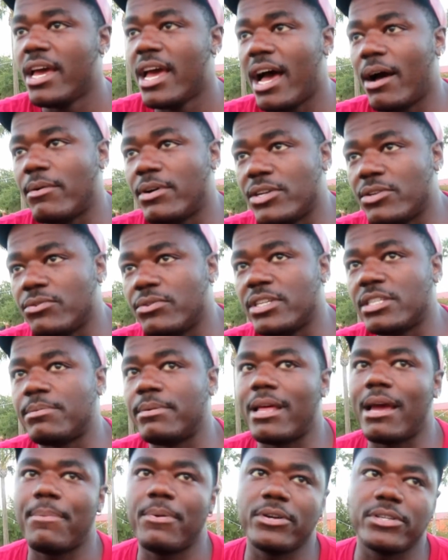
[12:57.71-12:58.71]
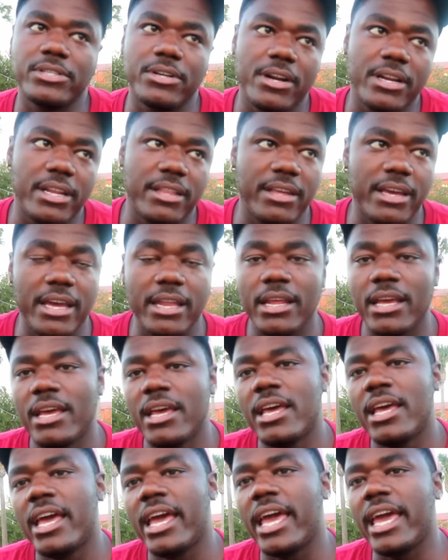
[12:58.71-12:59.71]
I wanna do this, but that person already did
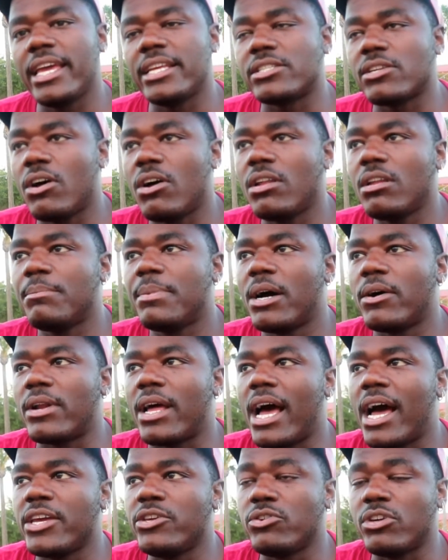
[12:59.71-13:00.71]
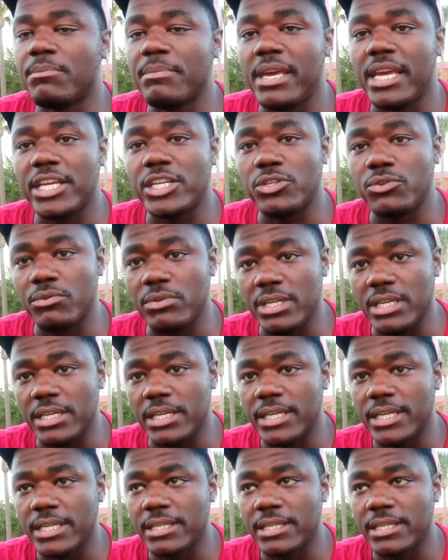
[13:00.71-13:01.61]
that. It's all about how you can make it unique.